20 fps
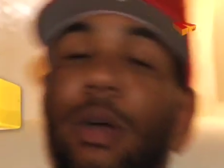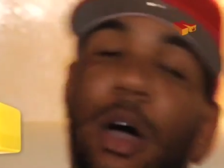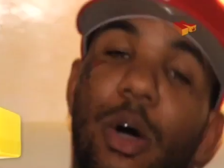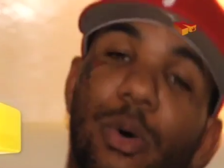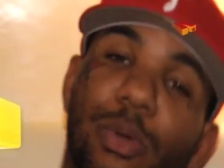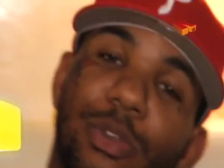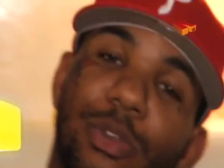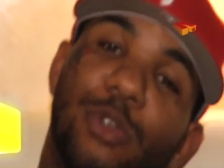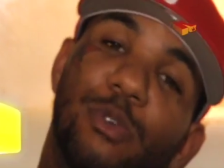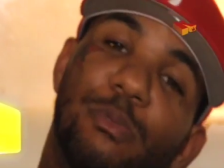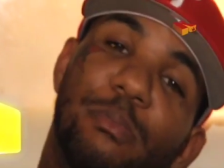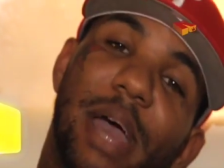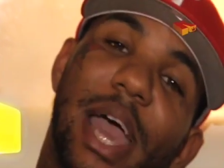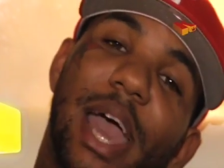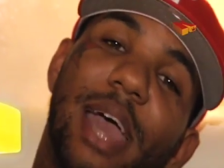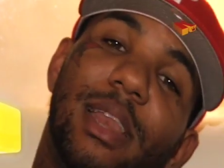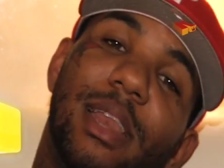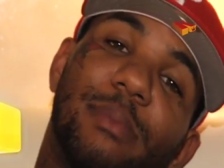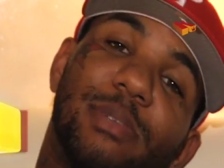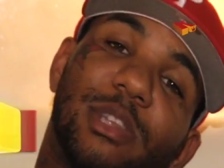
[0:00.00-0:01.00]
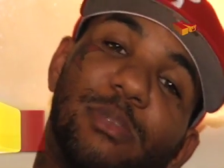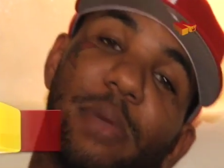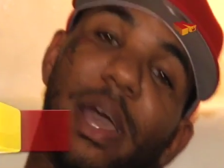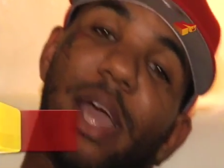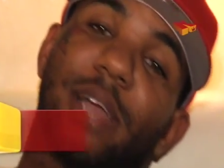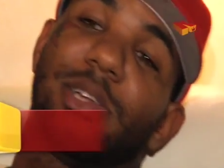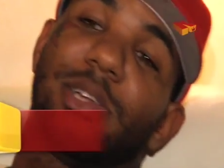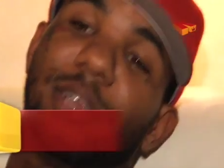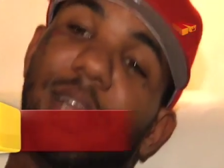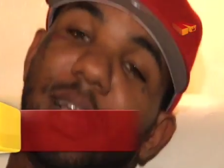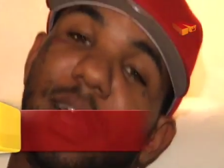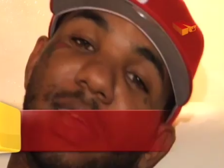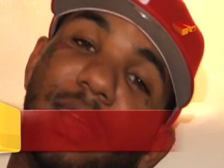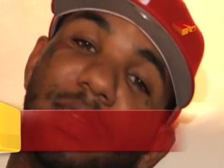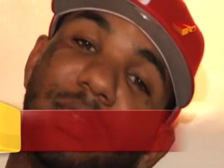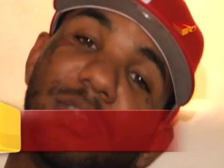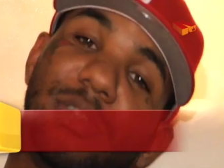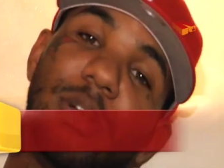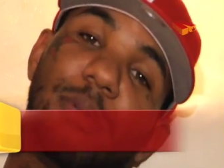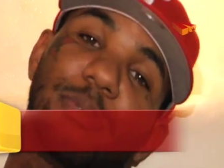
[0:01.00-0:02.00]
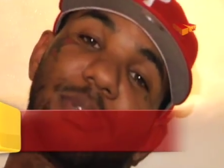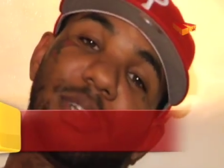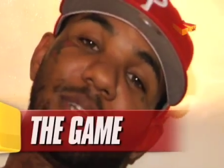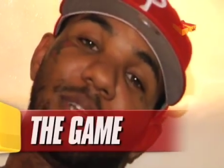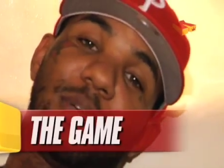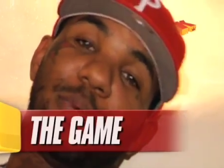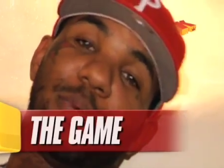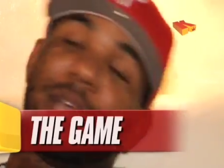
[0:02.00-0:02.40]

oh, the new Madden, I'm smashing heads. You know what I'm saying?